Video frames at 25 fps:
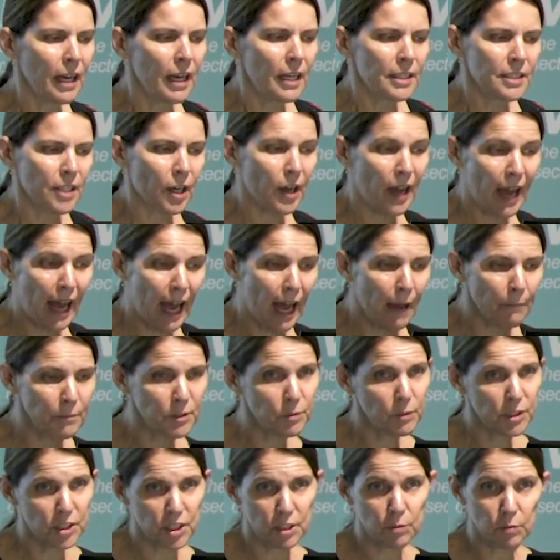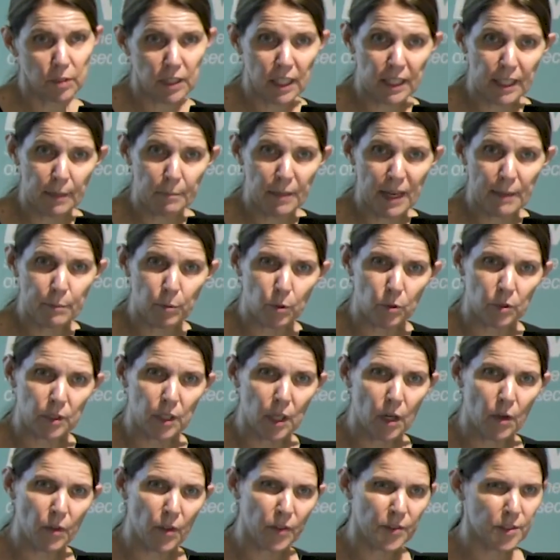So apps, we just want to let people
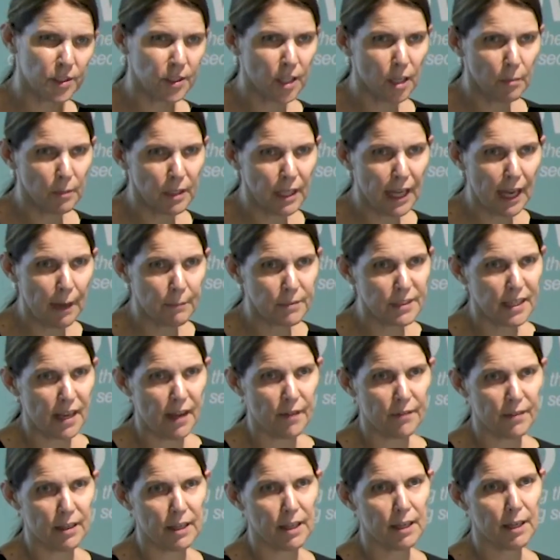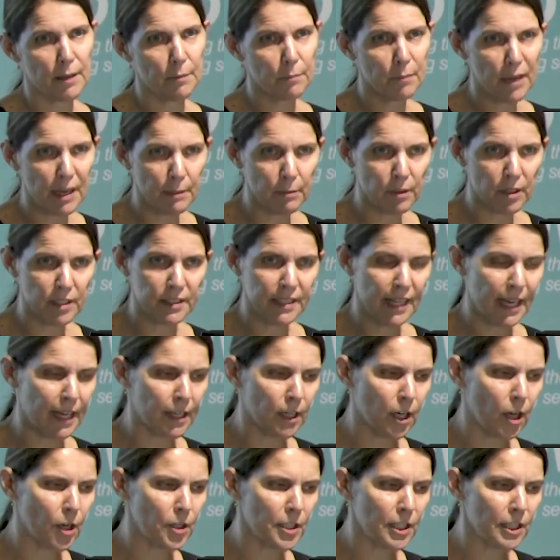know that so many apps out there and people are
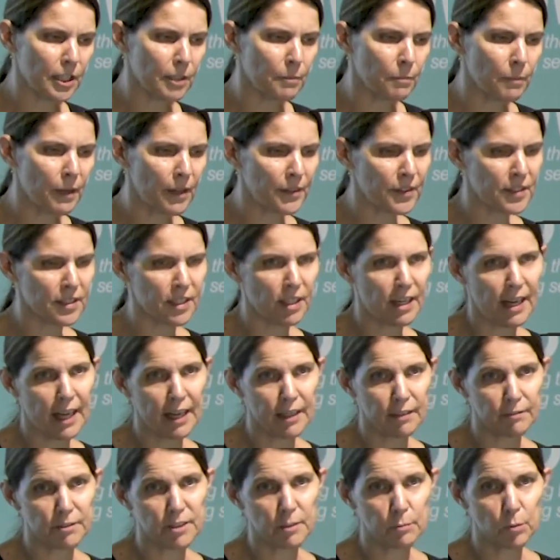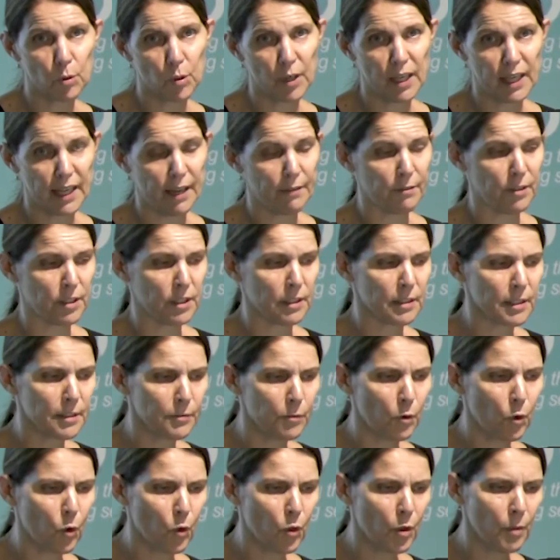downloading them, but there's a lack of supporting evidence
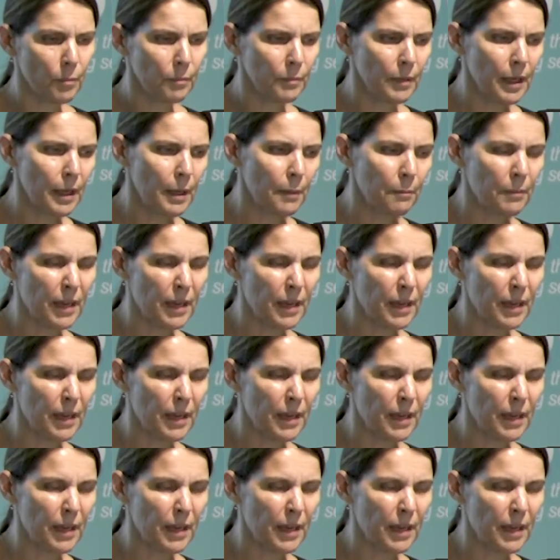for them.